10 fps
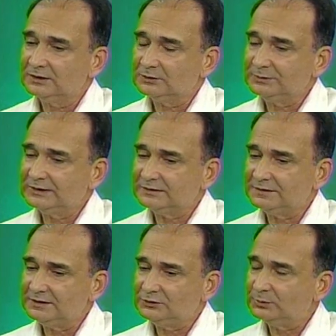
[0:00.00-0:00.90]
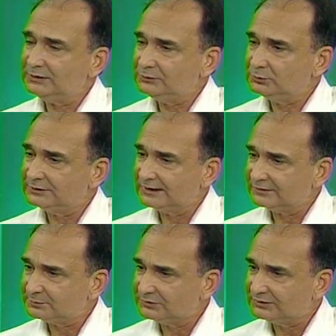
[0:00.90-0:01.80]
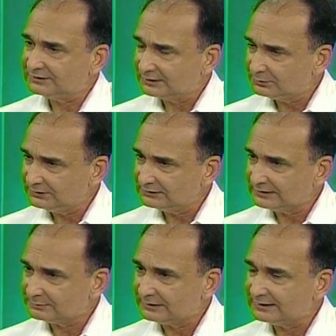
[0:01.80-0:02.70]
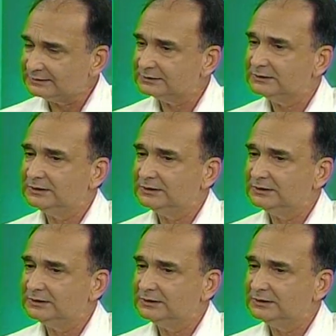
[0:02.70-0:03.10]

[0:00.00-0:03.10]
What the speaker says: We have a 22.5% equity in that plant,